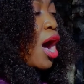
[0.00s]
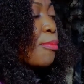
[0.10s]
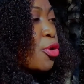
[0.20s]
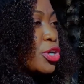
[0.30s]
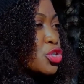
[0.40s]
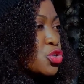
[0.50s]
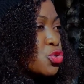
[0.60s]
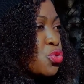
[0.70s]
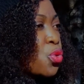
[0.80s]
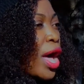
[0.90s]
going to
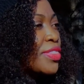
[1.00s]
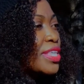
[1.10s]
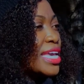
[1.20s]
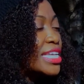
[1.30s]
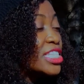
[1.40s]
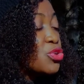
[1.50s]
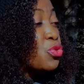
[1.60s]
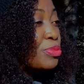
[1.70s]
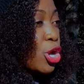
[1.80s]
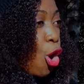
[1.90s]
school and the heating will
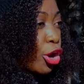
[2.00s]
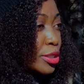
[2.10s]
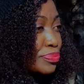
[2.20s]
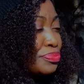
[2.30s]
be on.